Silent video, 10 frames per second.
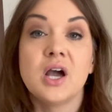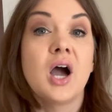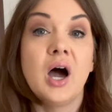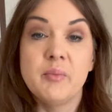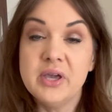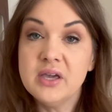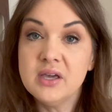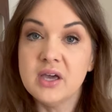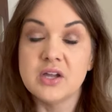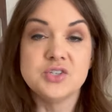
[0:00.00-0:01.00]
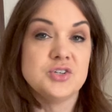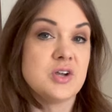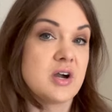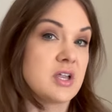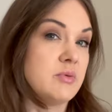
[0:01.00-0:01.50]
coming and you're
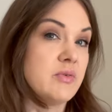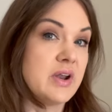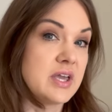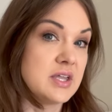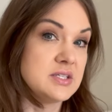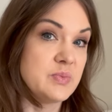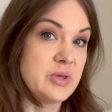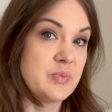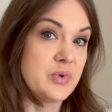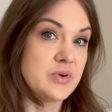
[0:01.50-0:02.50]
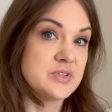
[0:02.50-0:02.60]
not going to be running into people.